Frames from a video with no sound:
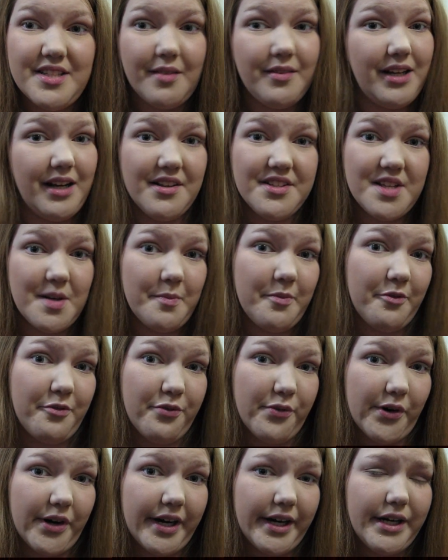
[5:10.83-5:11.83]
something else up for
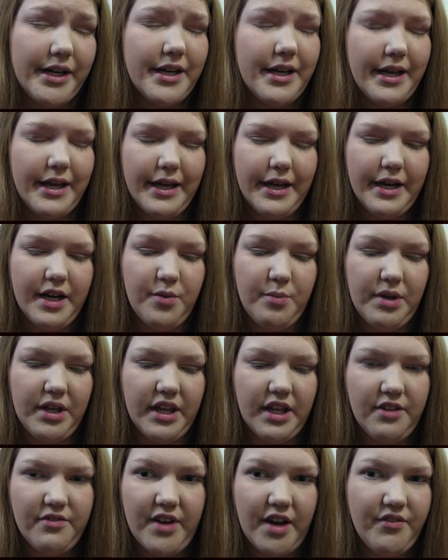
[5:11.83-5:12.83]
free, and it'd be
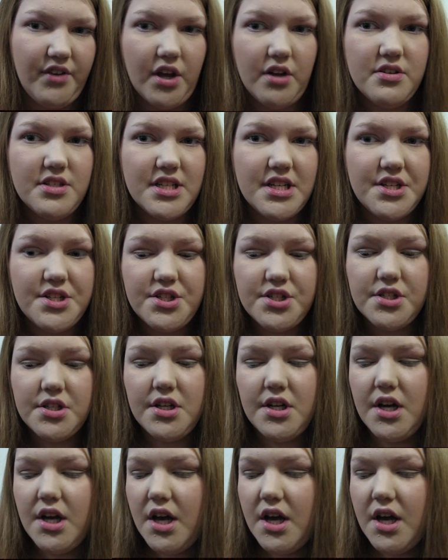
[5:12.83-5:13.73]
like $5 each.